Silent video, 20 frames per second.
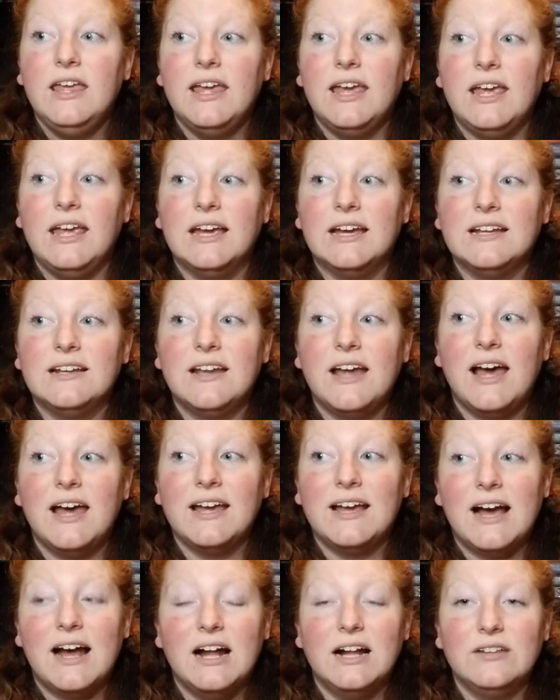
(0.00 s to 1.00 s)
And I
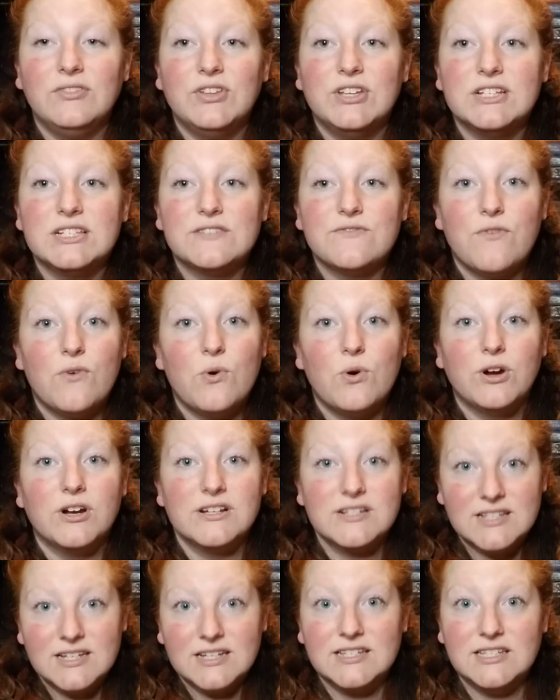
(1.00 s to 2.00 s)
got this for
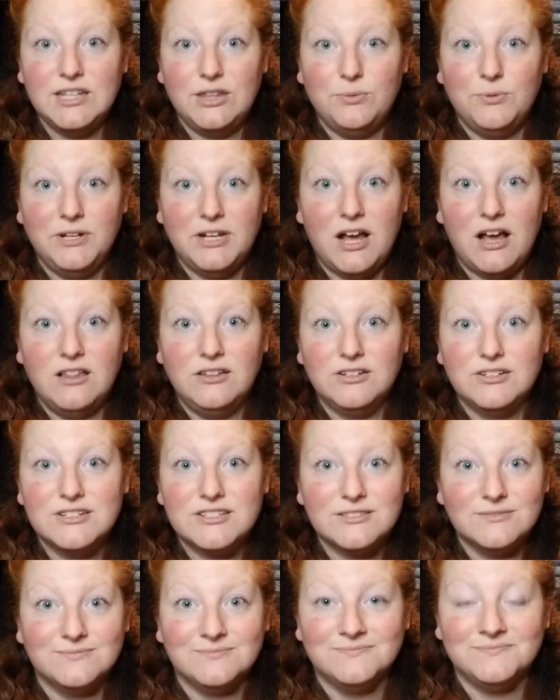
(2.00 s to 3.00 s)

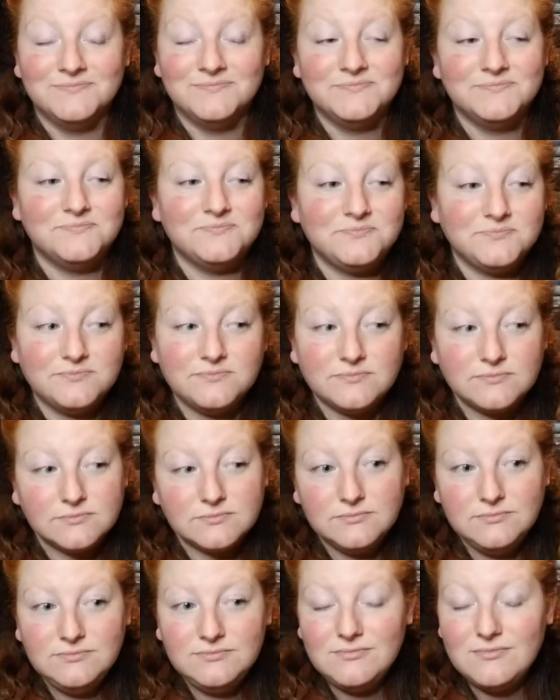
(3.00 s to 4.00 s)
$63.
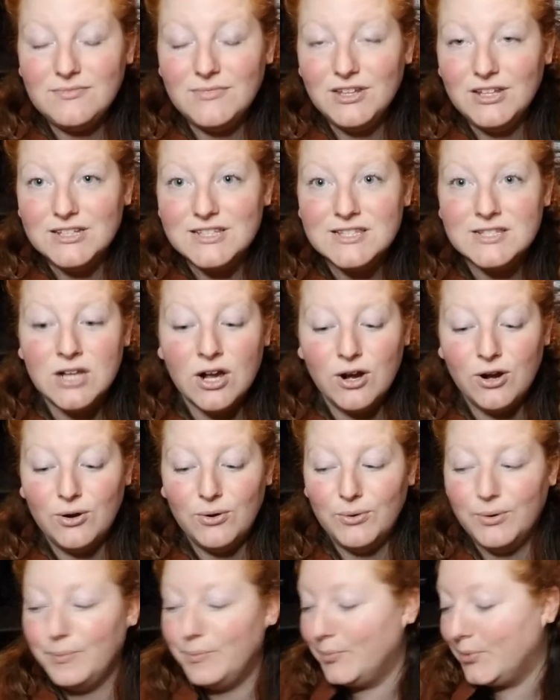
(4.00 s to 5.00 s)

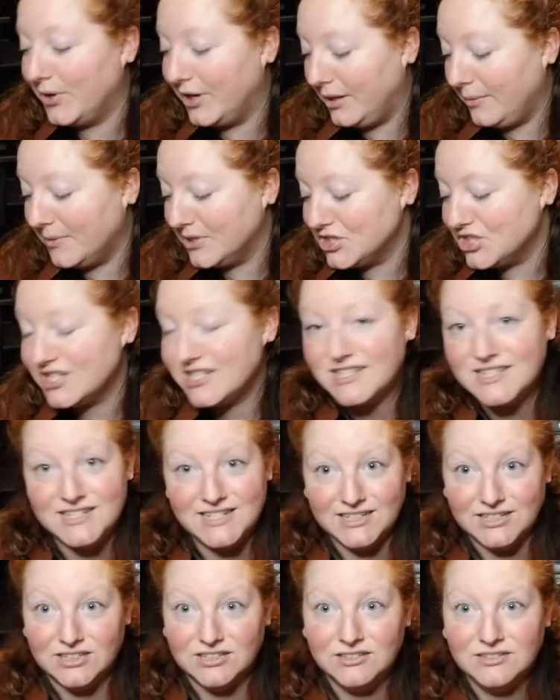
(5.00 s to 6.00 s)
So pretty much a
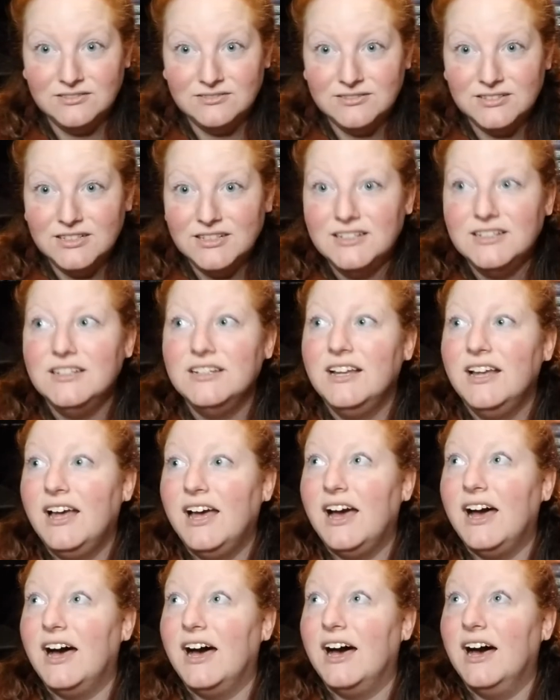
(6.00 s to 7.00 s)
steal.
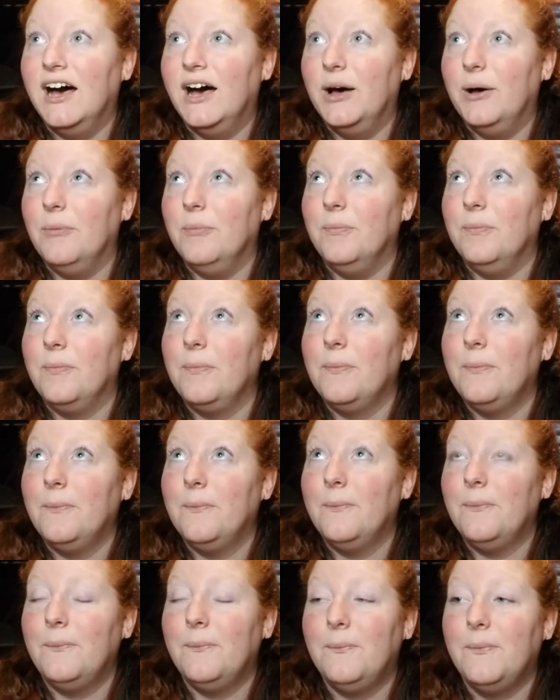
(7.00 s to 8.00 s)
And
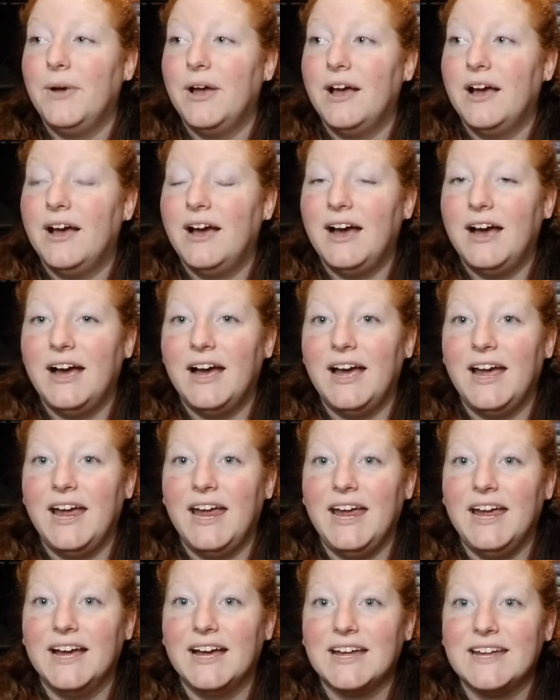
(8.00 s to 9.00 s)

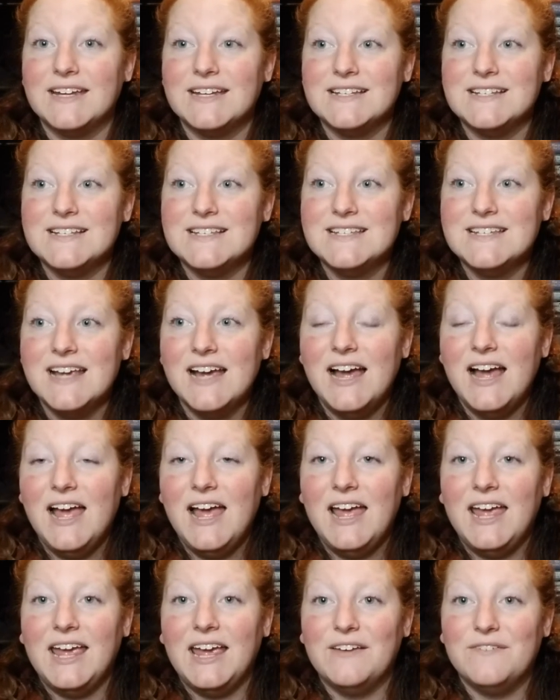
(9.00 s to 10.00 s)

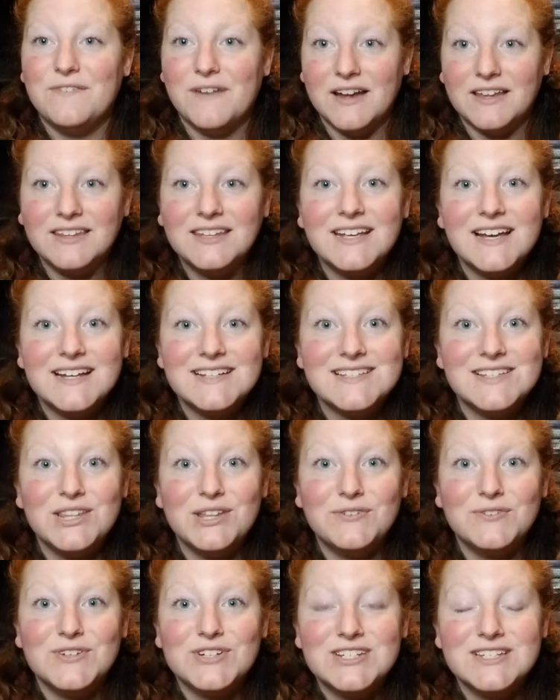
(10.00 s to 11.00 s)
it finally got
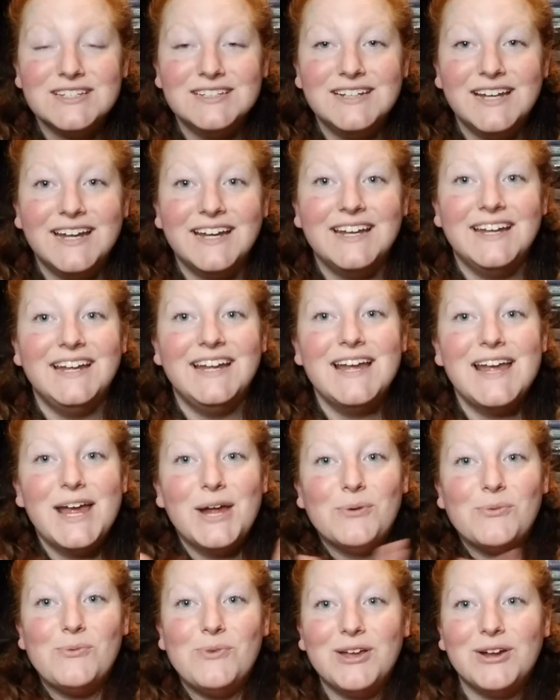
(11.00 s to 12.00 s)
delivered today
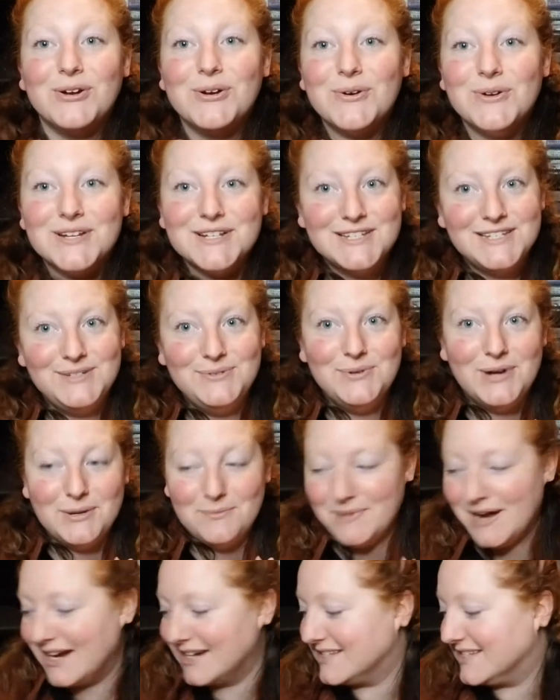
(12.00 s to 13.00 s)
and we are going to
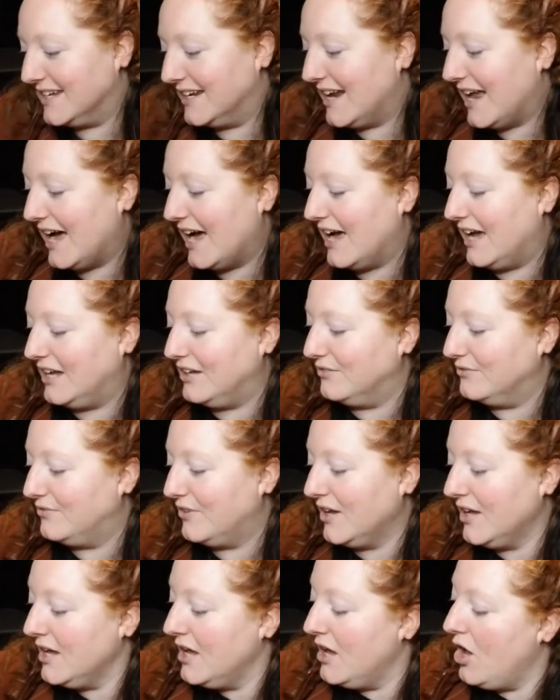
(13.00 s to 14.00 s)
unbox it. I've
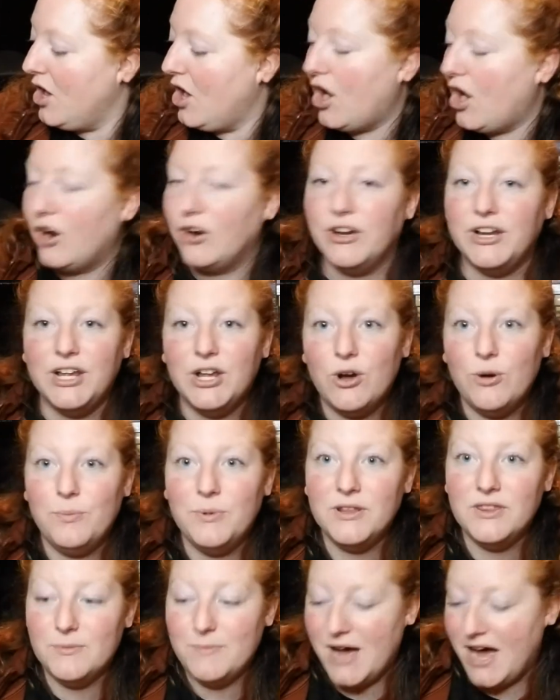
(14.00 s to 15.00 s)
already
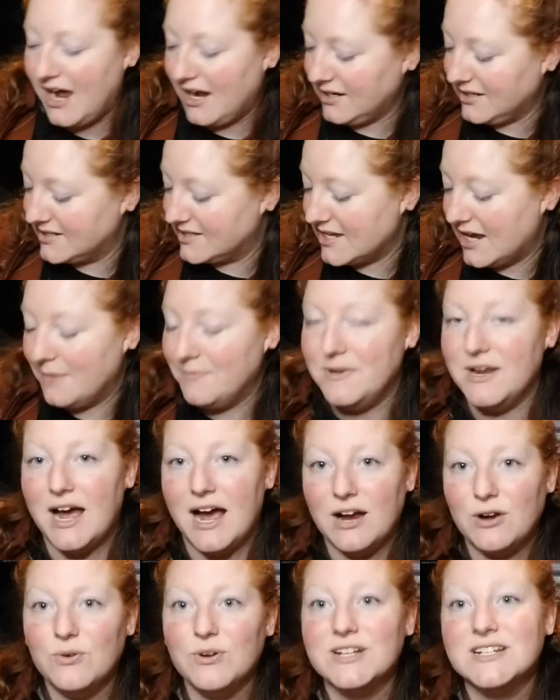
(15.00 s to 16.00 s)
opened the box. I'm
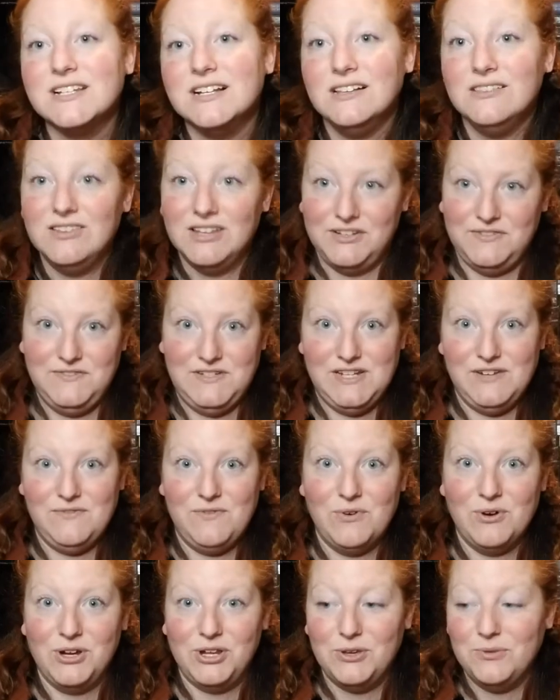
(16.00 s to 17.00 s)
not going to lift it
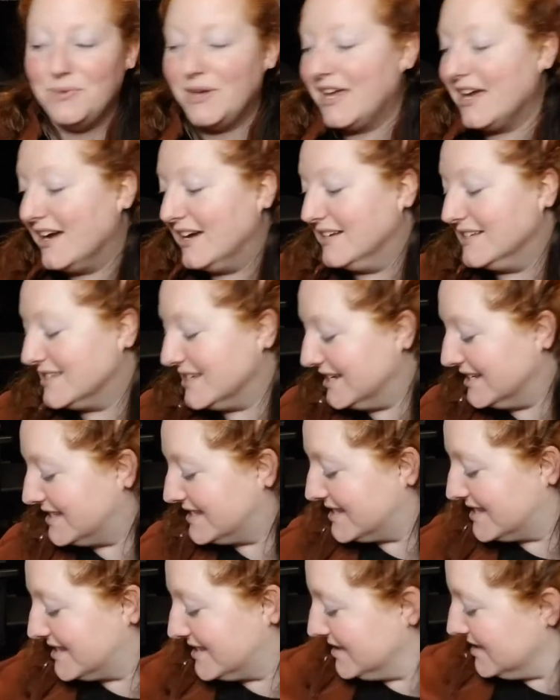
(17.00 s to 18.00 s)
for you because
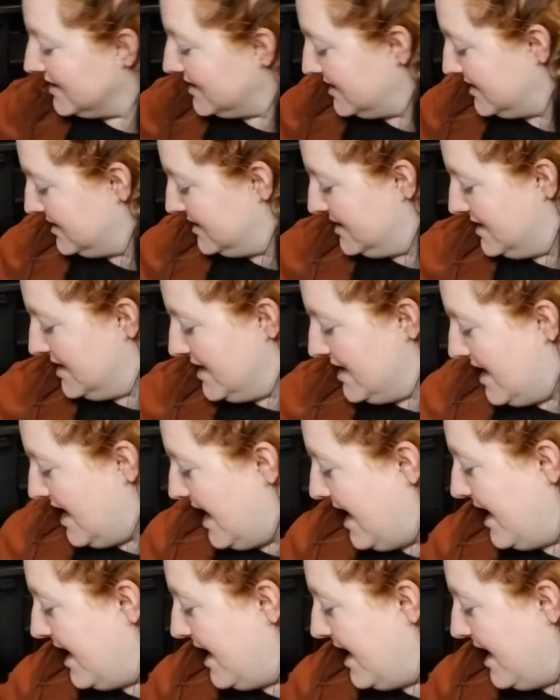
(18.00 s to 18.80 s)
it's a